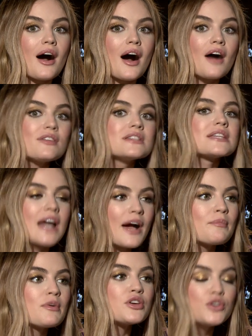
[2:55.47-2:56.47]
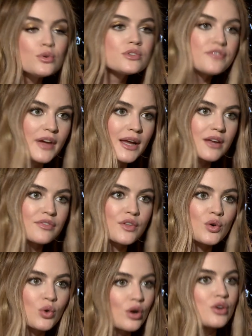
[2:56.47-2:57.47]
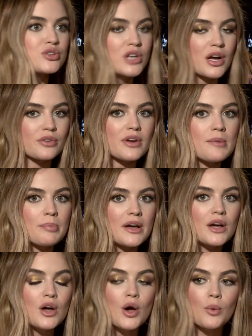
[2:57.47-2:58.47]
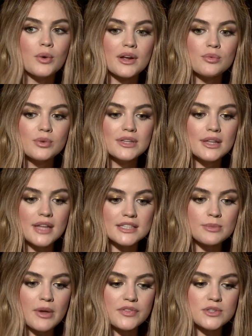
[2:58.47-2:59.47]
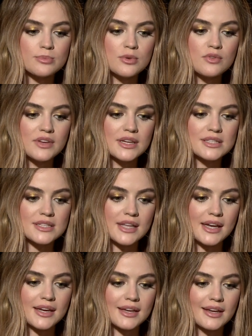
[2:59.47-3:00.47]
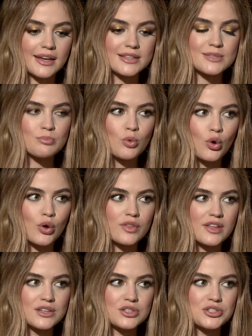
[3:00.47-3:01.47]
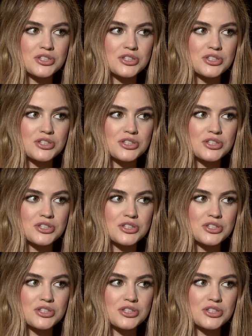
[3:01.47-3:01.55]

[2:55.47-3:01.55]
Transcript: Obviously, I'm a huge fan of the horror genre, but what I really liked about this movie is, like, it's more than